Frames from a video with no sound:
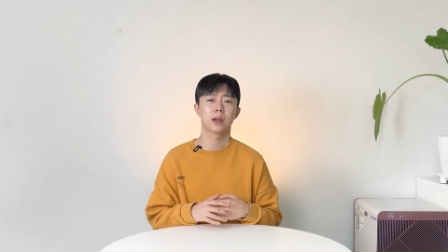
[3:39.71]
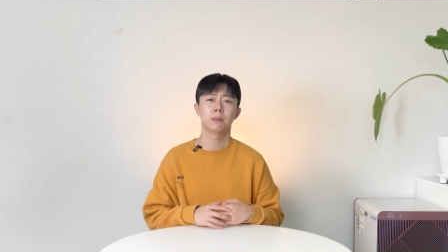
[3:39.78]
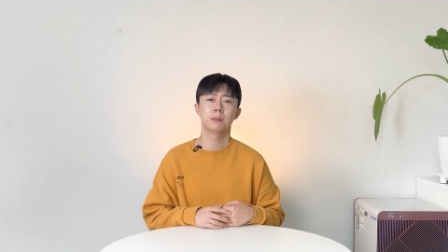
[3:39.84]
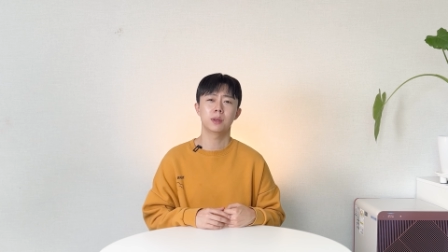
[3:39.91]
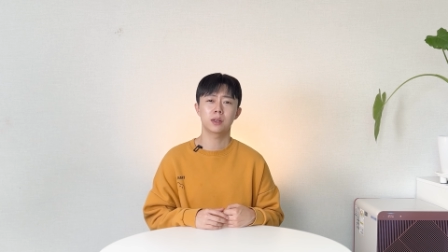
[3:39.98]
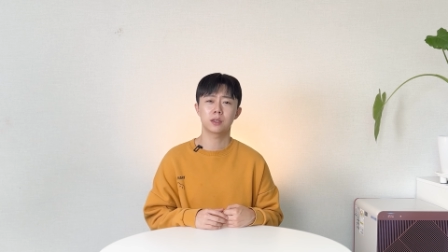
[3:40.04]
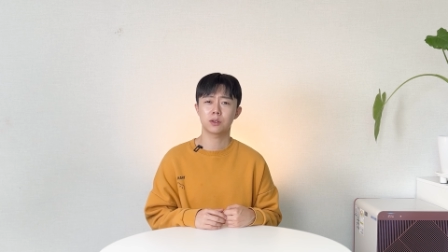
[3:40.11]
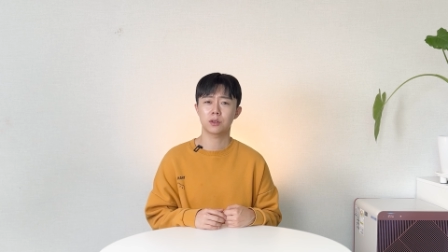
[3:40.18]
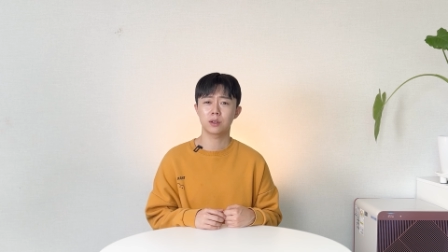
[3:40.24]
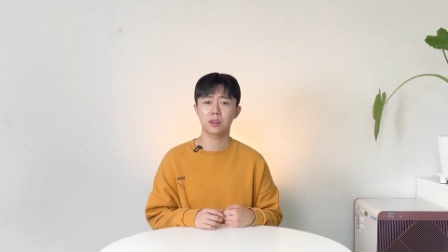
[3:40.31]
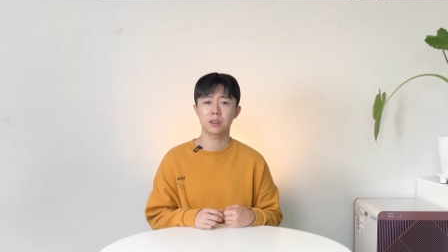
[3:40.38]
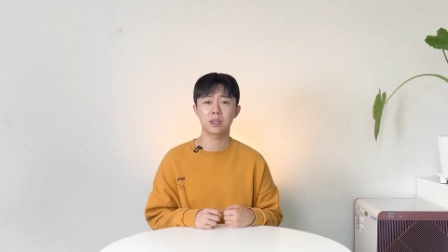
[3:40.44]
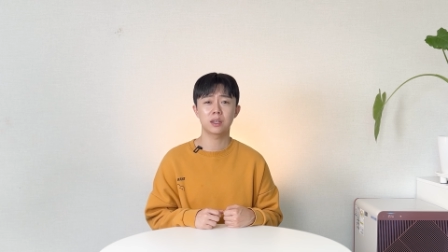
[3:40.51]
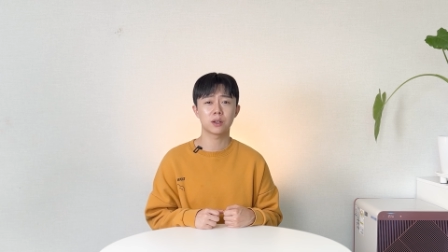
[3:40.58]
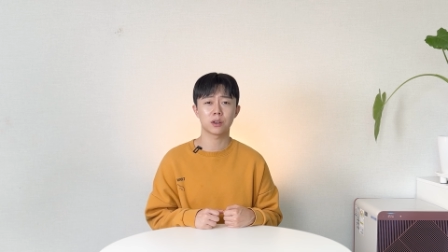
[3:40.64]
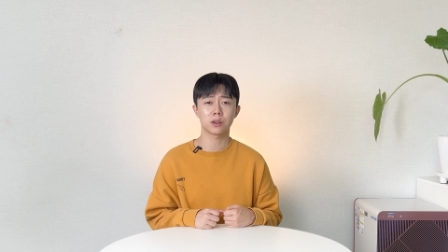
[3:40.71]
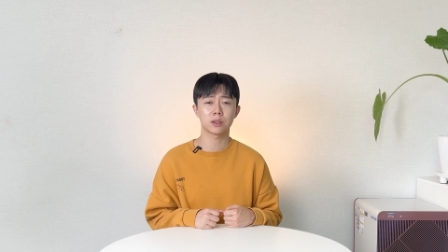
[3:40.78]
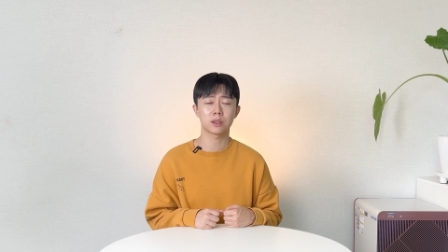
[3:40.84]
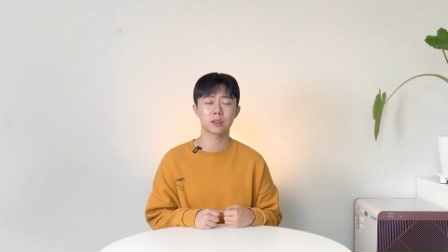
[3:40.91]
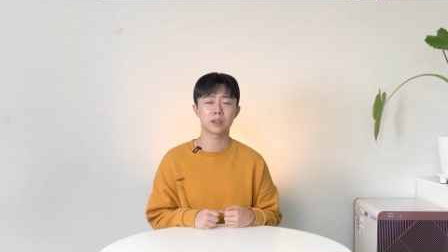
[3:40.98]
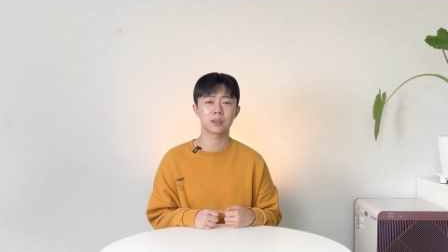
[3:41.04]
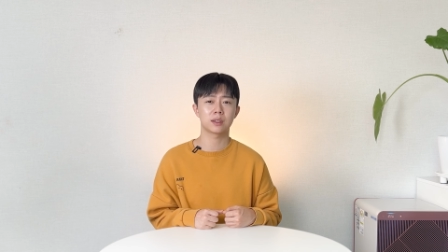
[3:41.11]
military
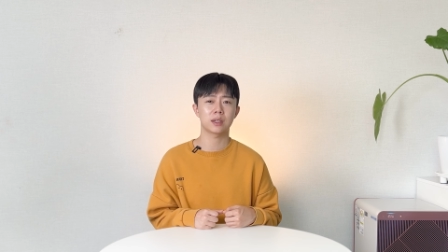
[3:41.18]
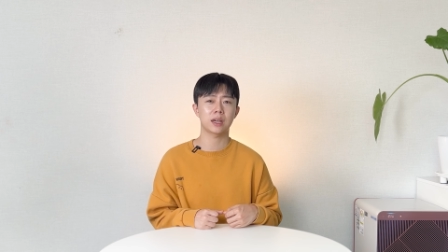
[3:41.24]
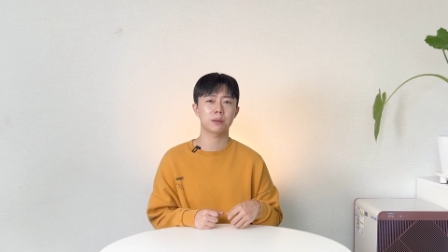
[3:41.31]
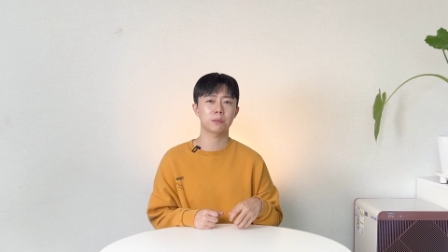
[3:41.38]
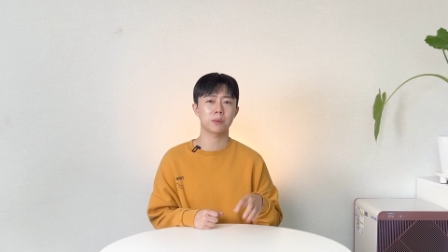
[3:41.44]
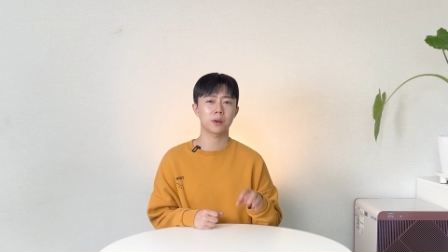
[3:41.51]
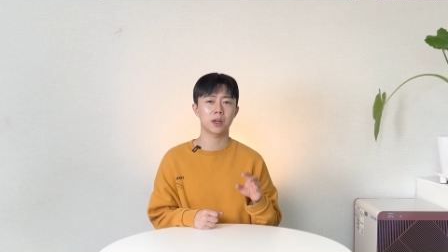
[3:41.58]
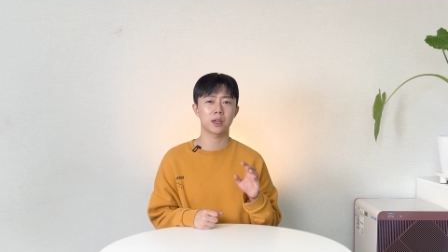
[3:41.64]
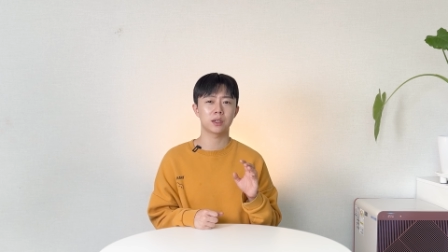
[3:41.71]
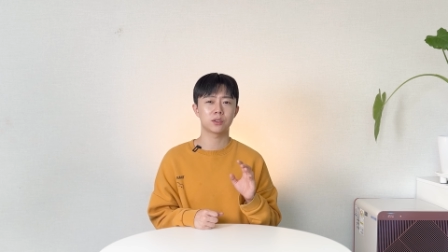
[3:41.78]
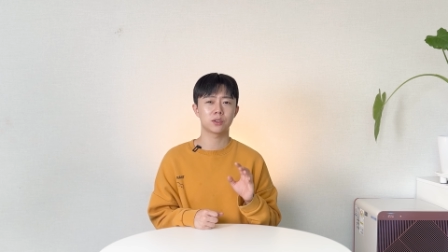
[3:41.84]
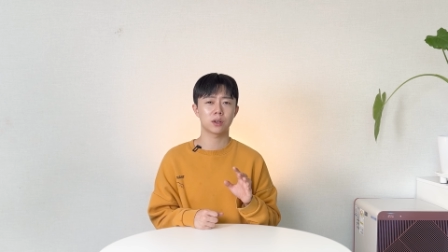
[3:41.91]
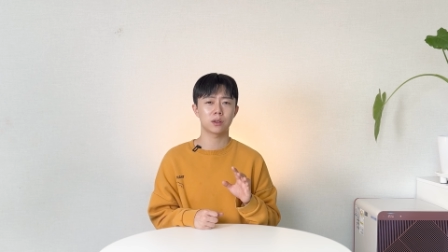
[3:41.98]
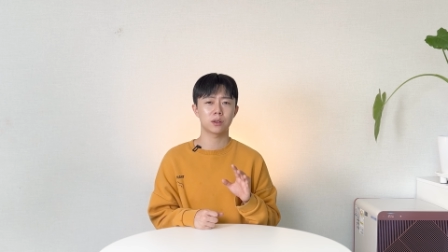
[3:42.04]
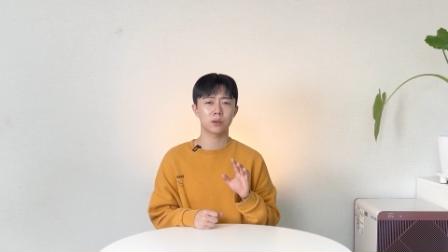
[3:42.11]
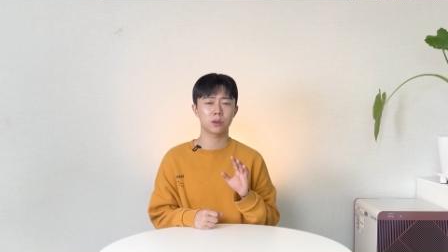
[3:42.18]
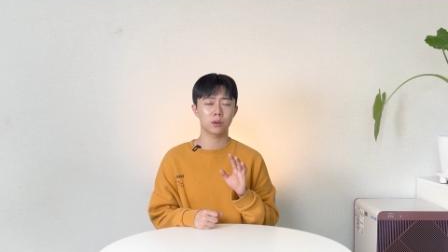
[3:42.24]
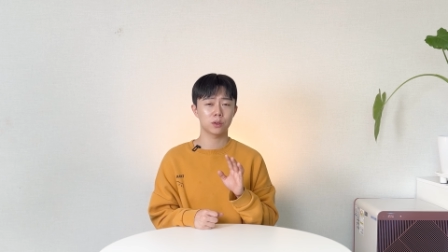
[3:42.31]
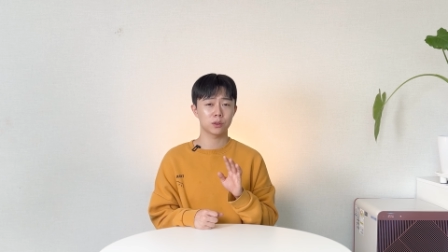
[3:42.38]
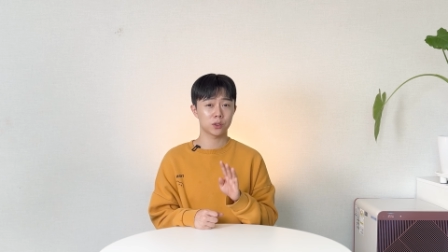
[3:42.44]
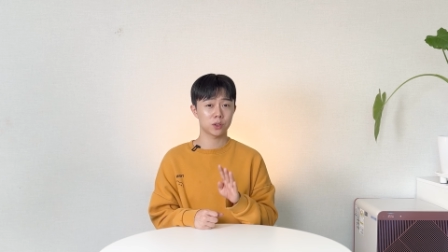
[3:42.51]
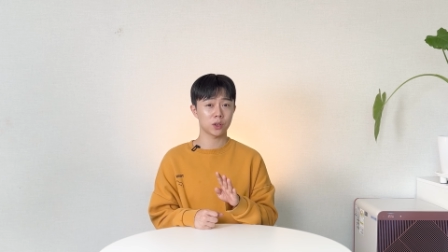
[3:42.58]
leaders led by
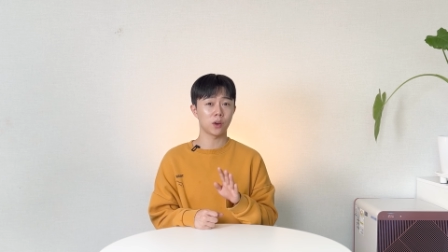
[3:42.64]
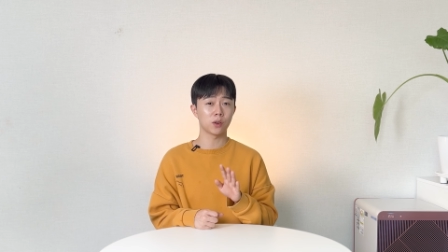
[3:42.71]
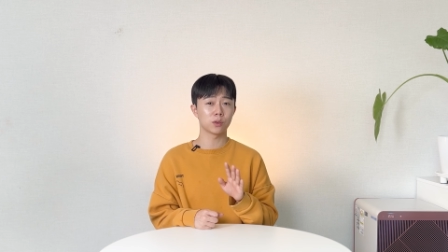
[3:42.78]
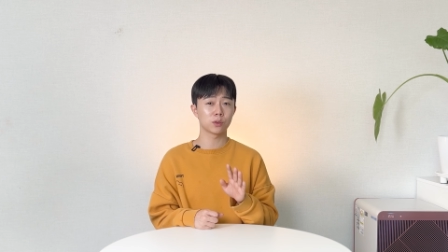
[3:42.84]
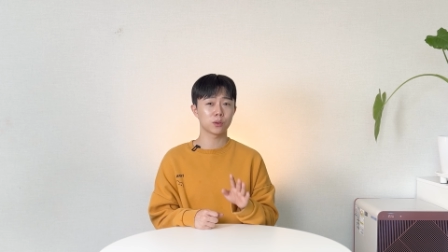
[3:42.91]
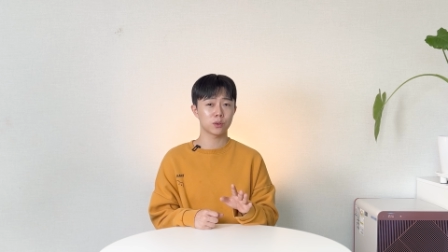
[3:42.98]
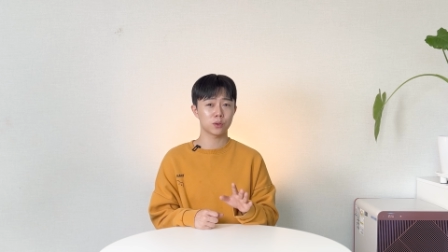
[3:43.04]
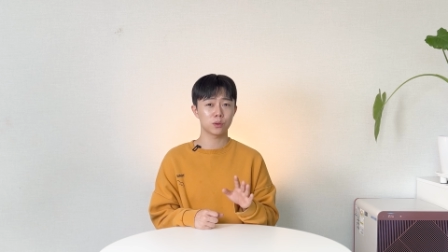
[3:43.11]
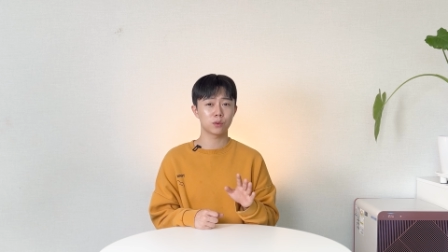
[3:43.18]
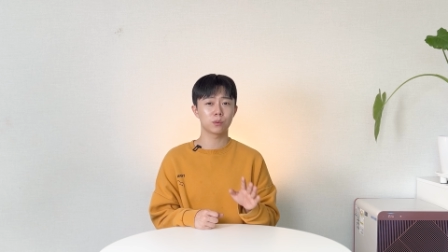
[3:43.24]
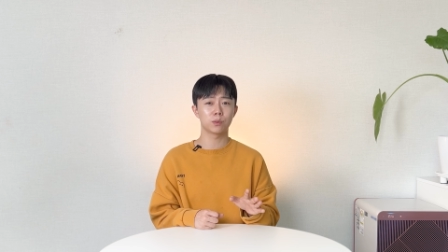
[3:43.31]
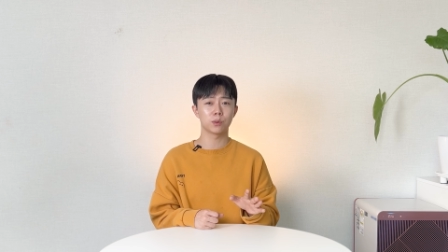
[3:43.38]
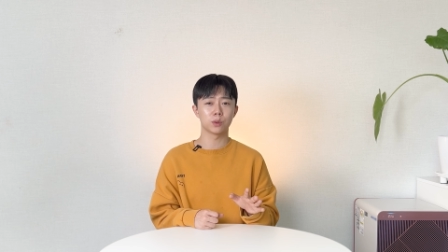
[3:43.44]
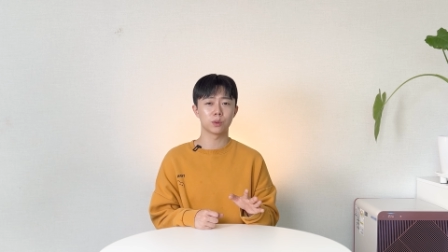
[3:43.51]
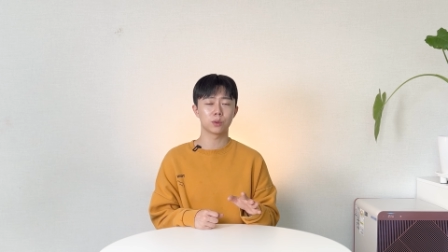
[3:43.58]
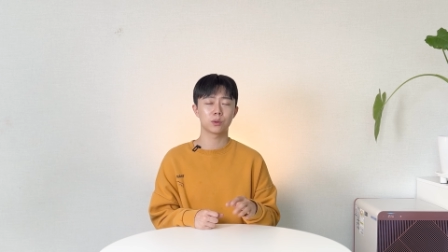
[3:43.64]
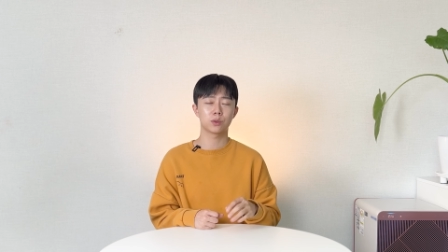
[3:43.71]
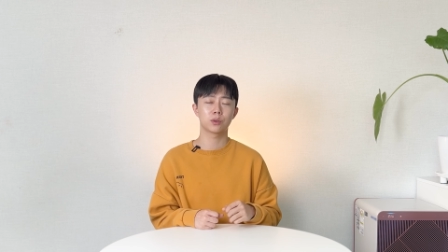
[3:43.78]
General Chong Jung-bu